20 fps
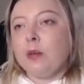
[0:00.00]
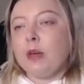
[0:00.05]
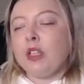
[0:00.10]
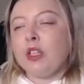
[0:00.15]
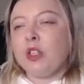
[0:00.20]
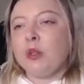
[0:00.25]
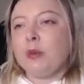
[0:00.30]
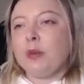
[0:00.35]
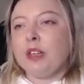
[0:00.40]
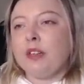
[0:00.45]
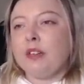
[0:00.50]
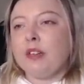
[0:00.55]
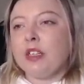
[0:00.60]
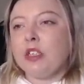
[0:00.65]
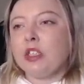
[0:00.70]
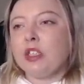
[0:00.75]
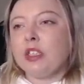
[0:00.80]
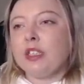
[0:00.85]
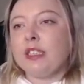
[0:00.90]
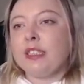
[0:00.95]
and you might have
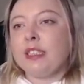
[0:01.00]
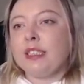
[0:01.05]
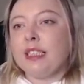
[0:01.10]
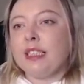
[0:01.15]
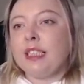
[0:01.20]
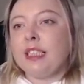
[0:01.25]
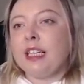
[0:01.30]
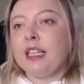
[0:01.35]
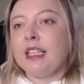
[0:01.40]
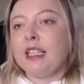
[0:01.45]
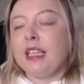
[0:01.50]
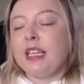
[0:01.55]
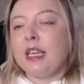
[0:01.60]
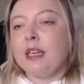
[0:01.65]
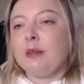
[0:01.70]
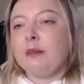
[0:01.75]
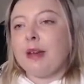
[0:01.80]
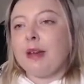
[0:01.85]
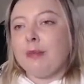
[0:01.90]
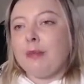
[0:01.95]
actually seen it
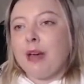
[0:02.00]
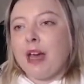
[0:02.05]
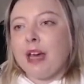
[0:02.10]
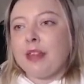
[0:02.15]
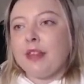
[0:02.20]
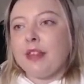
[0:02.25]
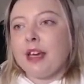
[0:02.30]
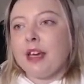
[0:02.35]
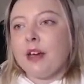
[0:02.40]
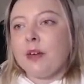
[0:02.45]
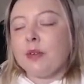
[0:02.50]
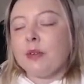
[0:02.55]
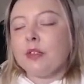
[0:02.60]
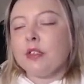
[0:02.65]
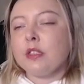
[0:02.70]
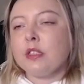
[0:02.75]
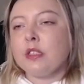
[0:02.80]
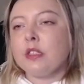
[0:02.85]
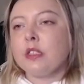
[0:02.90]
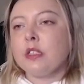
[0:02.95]
in my
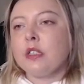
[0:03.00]
bathhouse,